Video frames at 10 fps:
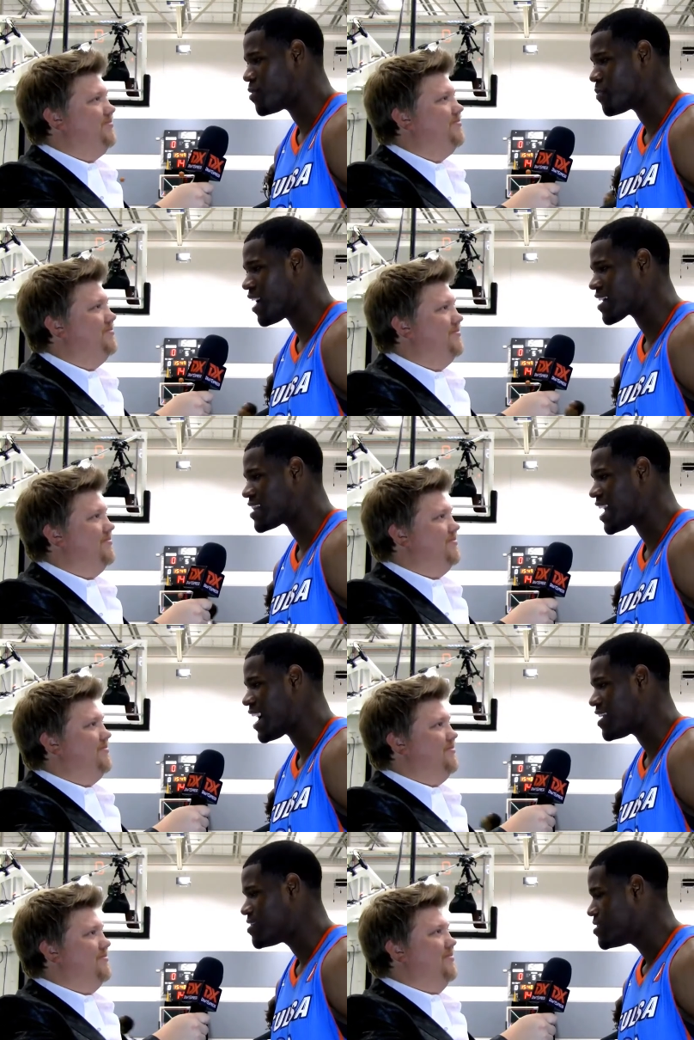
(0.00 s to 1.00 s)
Speaker 1: the block a
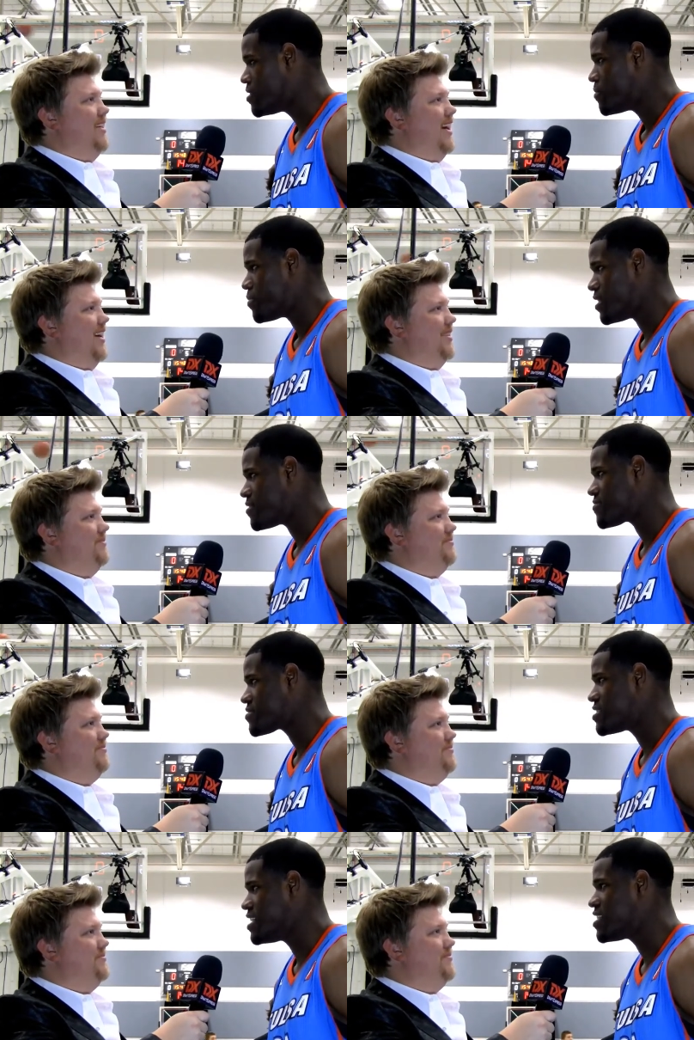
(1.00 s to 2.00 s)
lot.
Speaker 2: Yeah. But
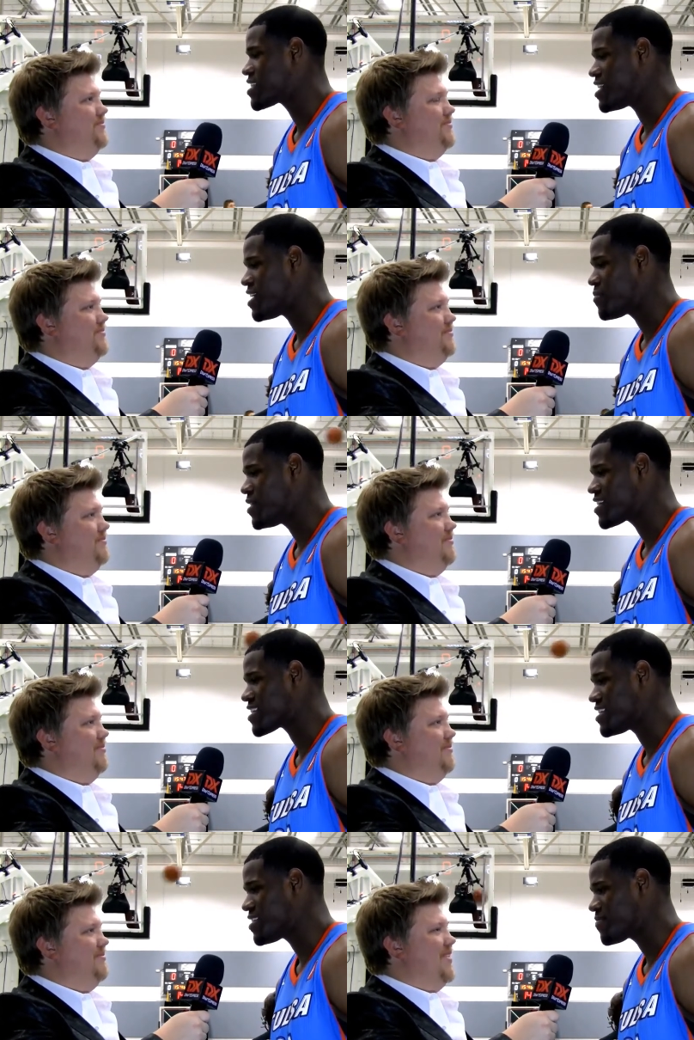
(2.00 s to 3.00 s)
it'll come. It'll
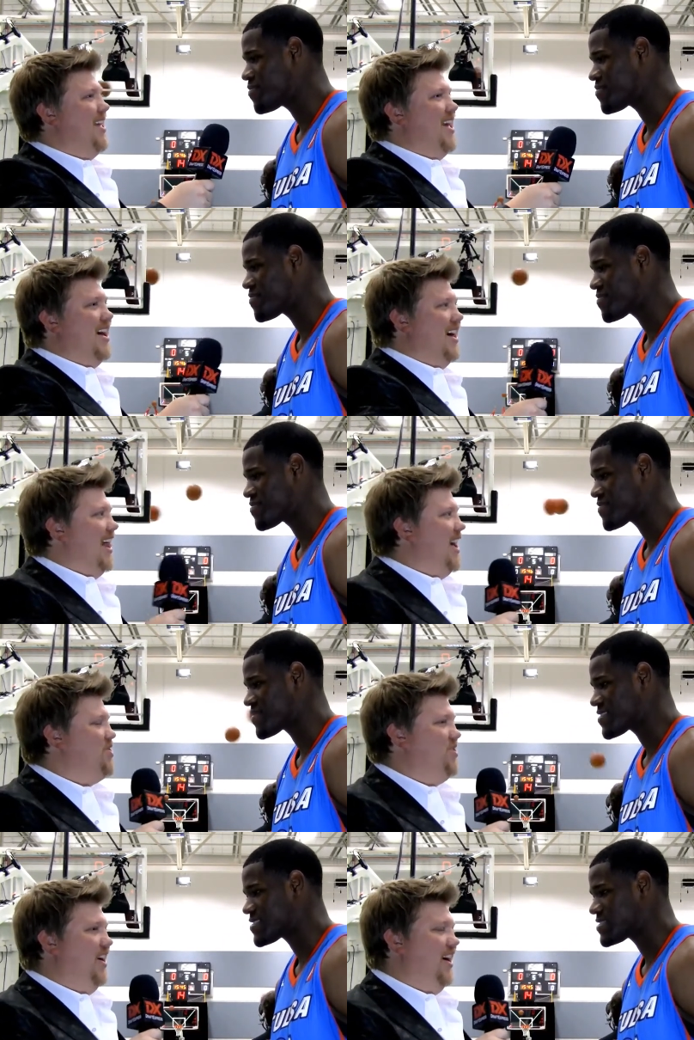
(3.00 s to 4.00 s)
come.
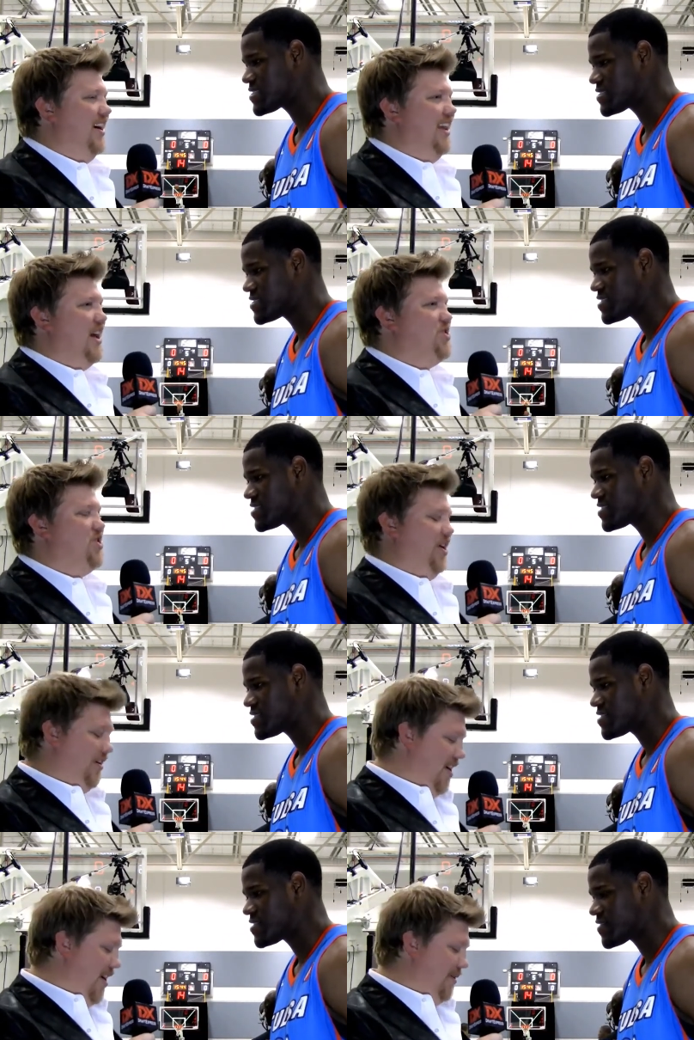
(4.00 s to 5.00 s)
Last year
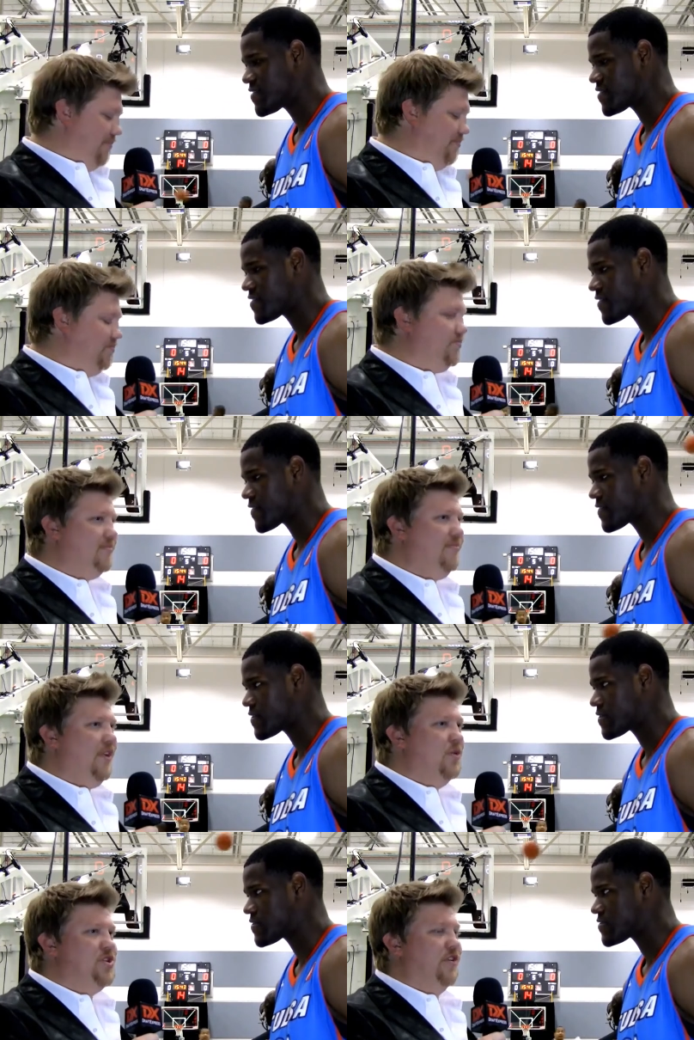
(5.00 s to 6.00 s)

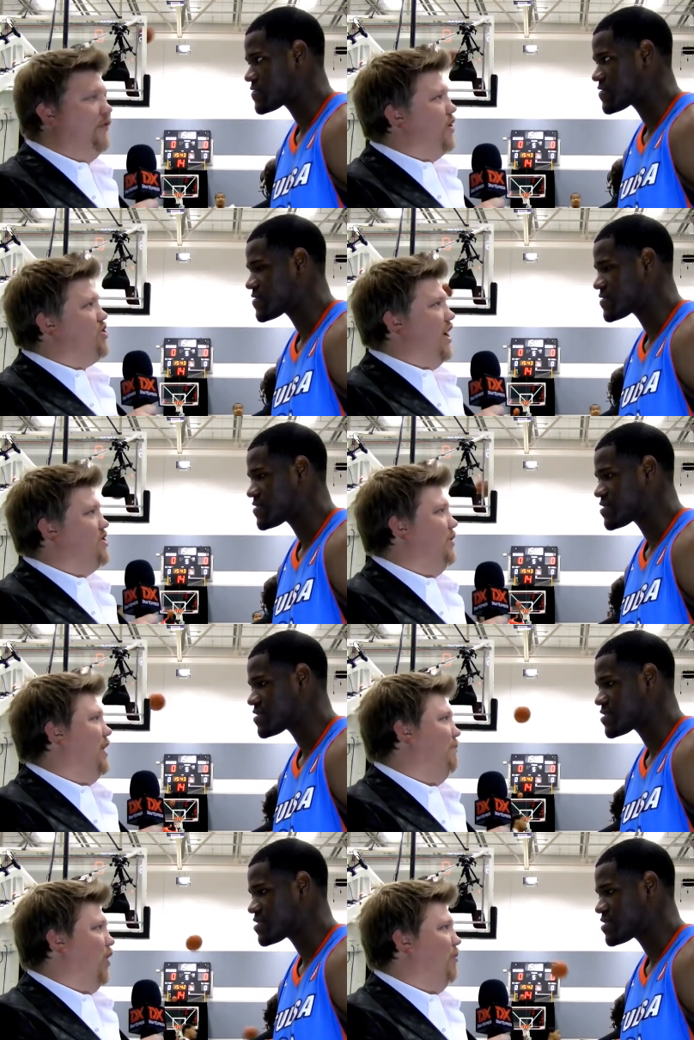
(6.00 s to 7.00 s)
was your first chance really
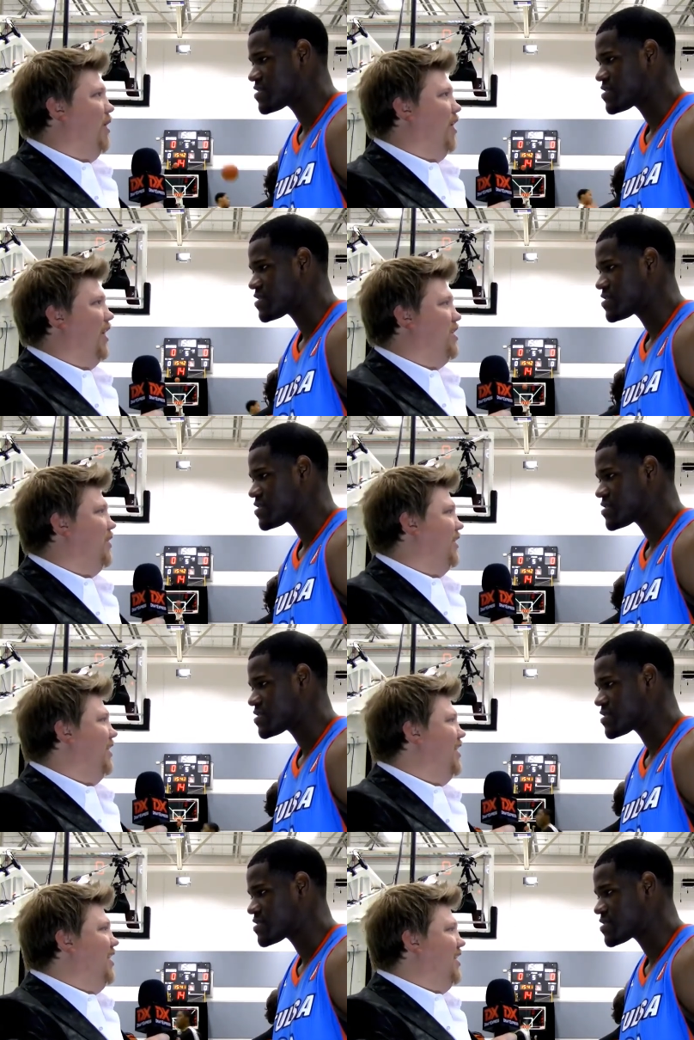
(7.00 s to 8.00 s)
at pro ball. I know that
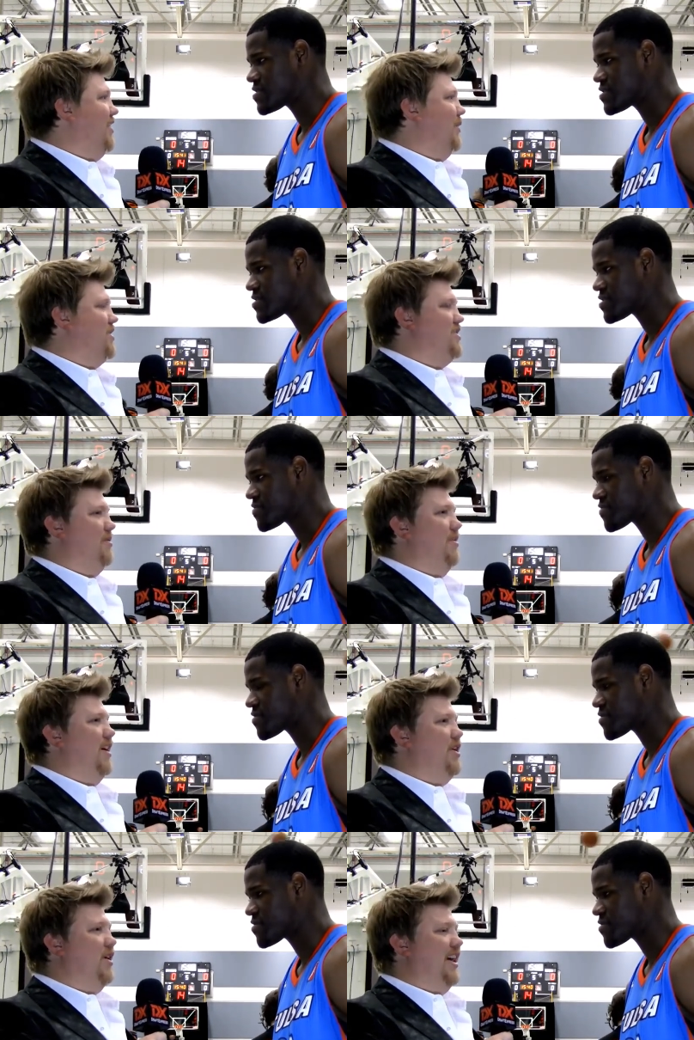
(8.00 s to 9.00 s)
there was some
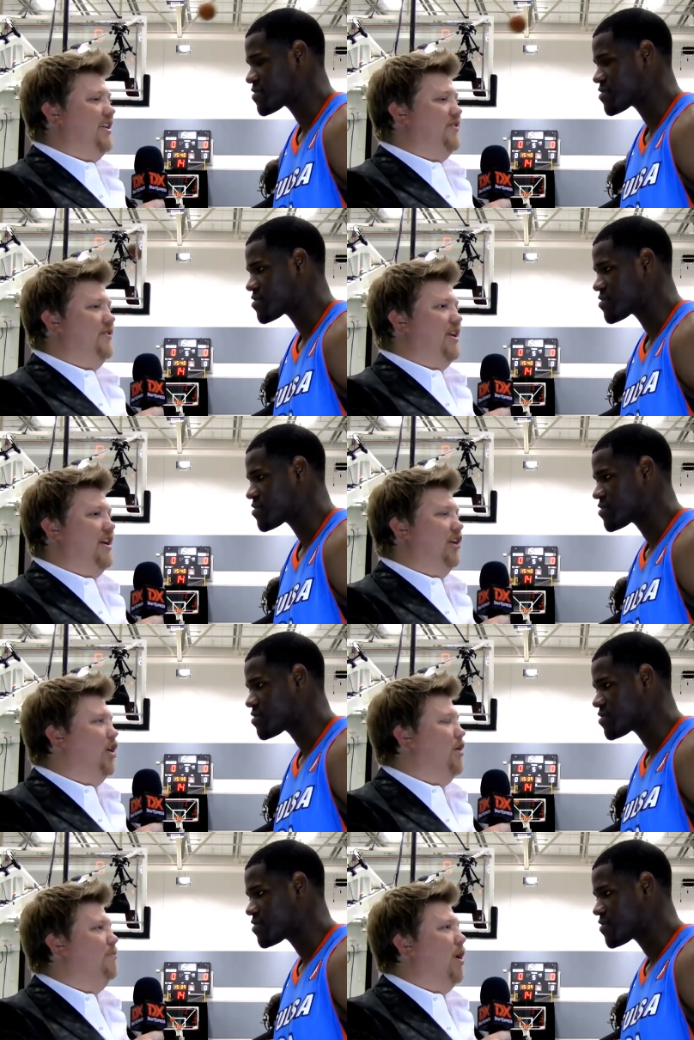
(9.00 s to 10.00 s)
you had to
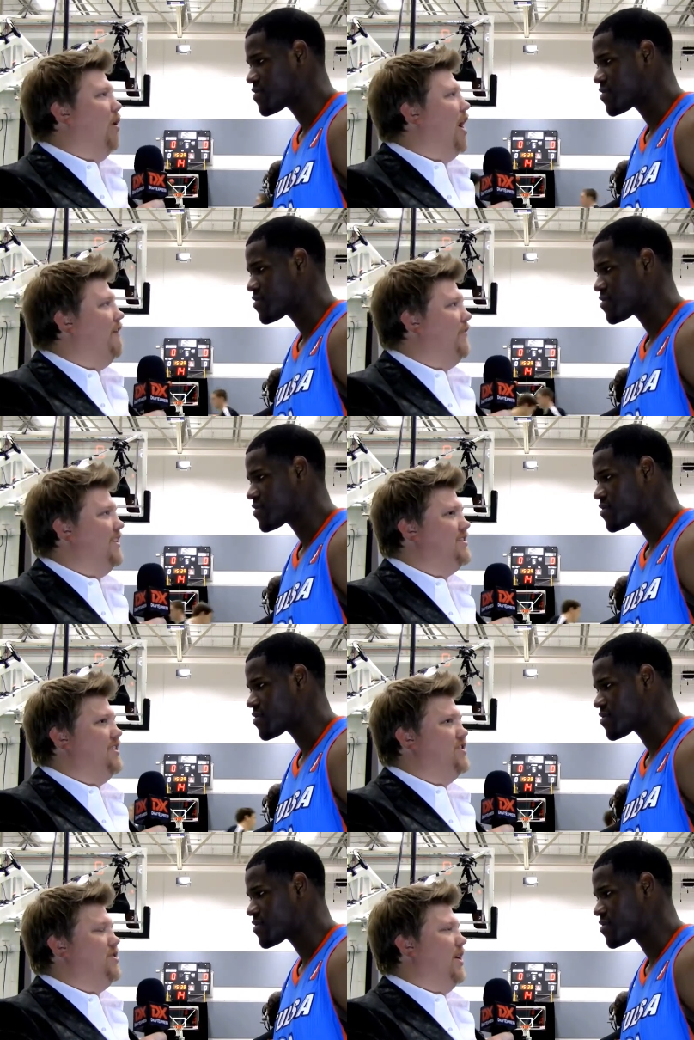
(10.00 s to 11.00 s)
learn pro
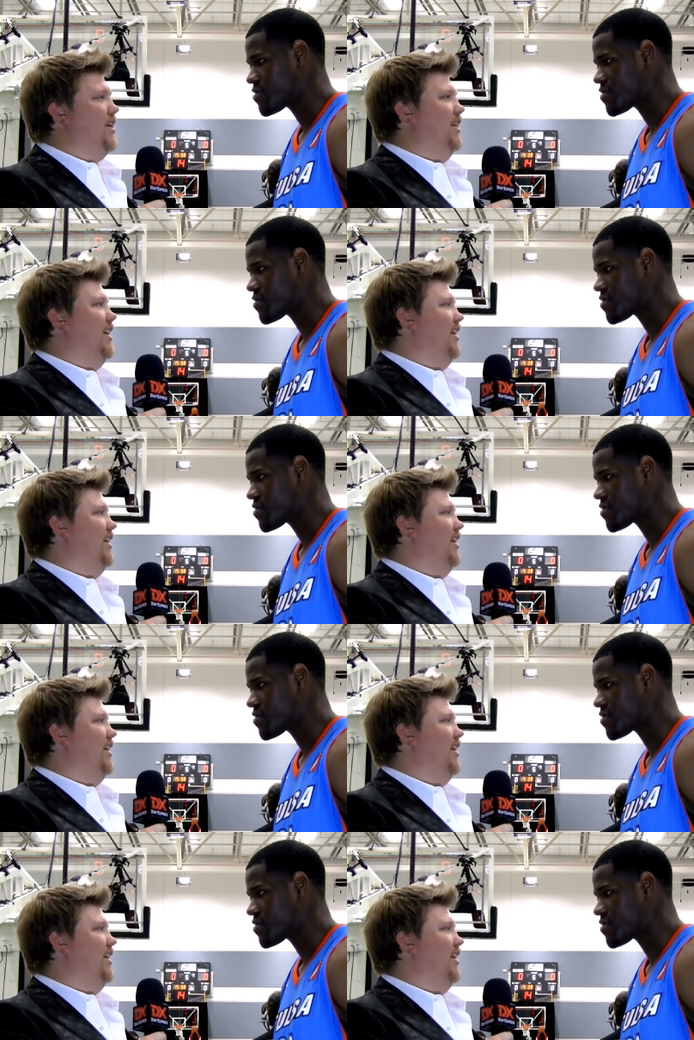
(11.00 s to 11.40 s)
offenses. You had to